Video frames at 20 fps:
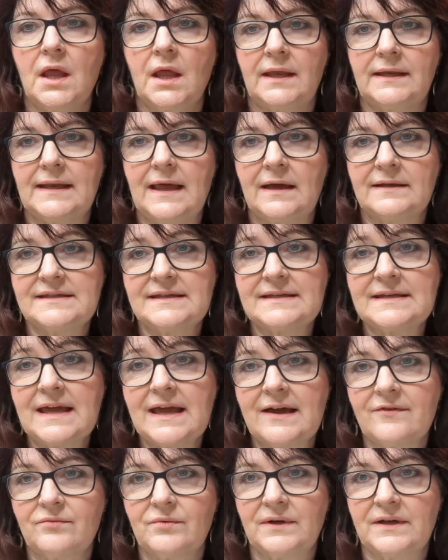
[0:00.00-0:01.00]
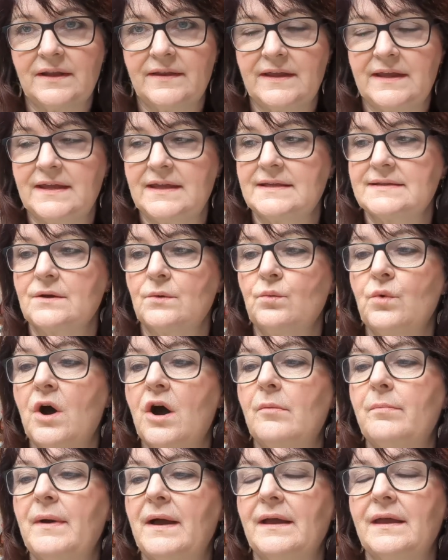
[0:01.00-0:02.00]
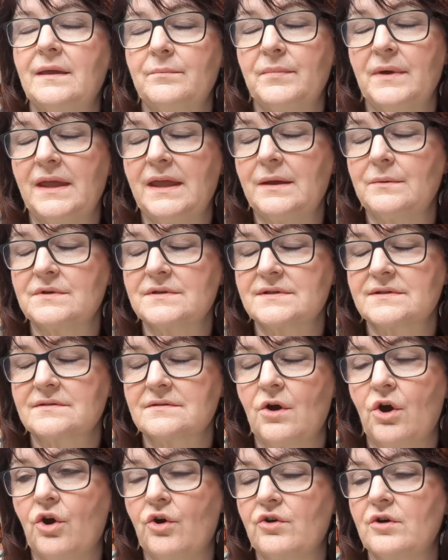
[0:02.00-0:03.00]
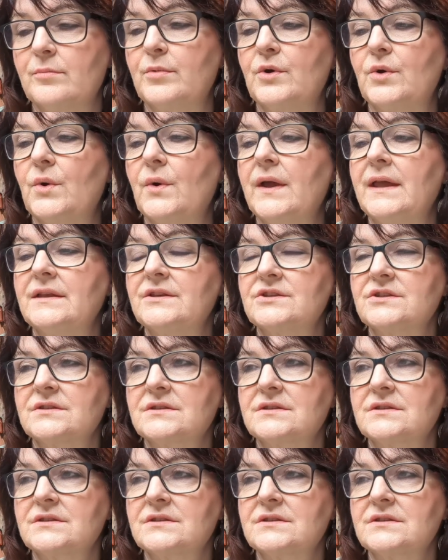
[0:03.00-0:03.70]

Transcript: Now, I did have one of these a while back, but it was horrible. It